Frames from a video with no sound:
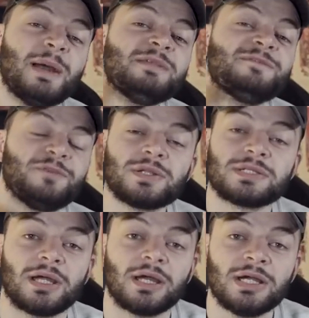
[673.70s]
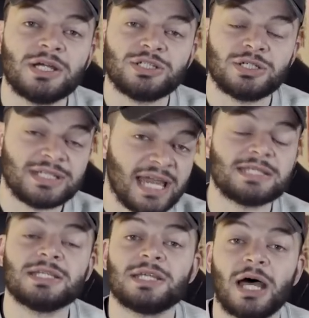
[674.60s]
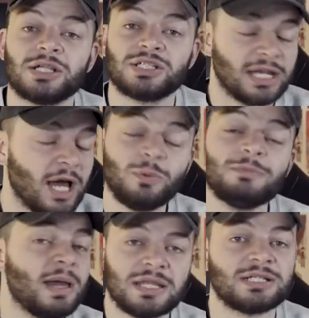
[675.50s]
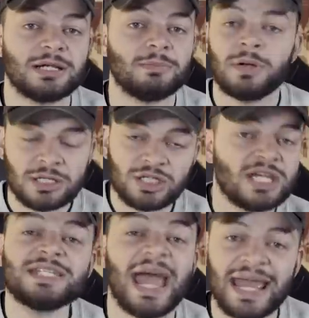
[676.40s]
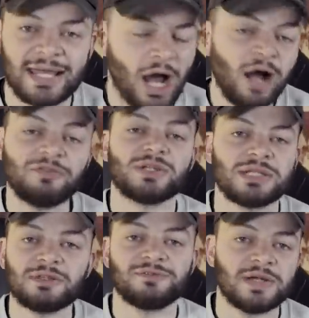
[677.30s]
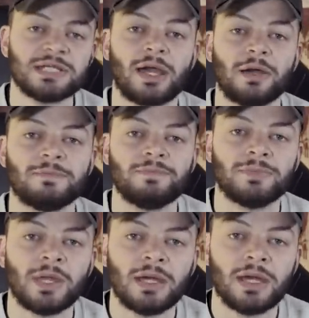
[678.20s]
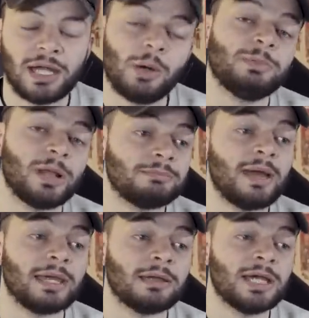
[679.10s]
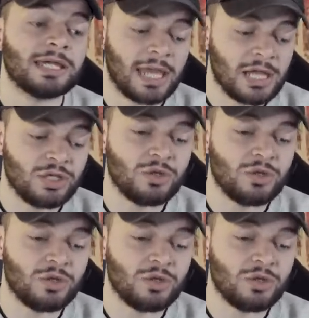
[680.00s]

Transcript: Ben Foster should get in touch. And I will message him today after this video. And I'll be like, mate, can